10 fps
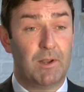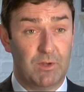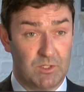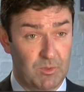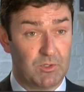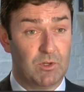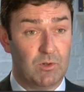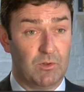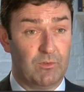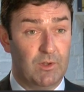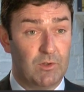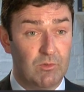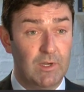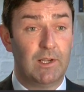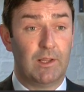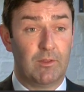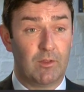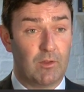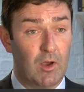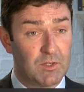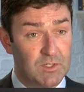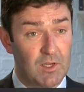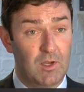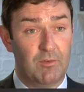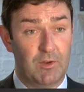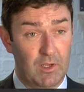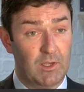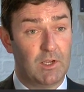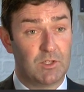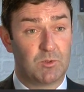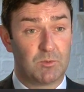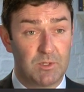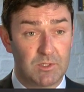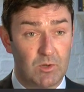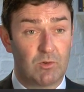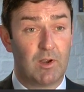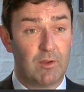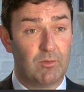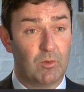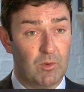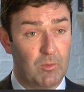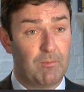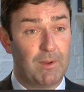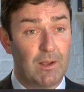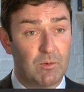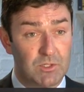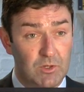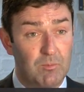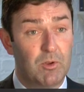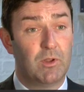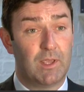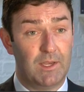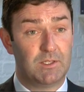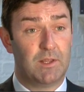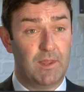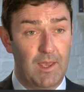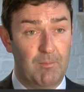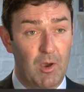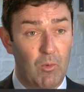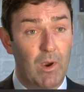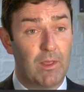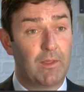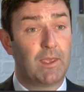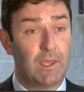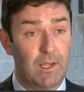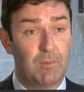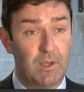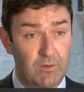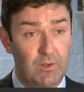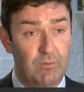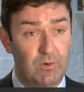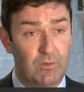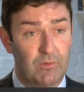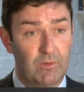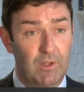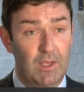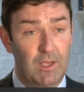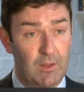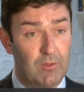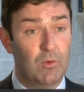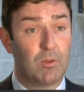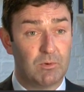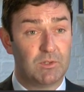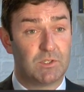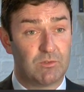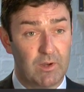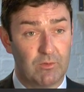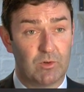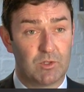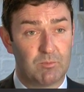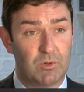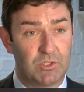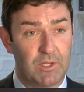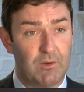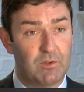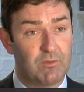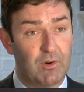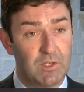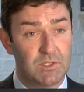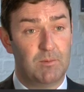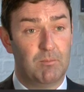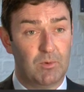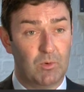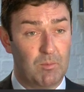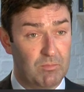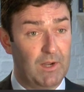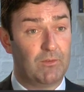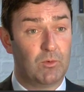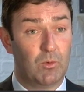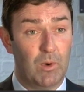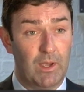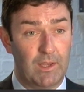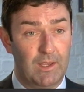benefit to McDonald's is really that our staff and our customers will be so grateful that we've been able to communicate to them a way that they can make a difference. And through the Princes Rainforest Project, there is a very simple and practical way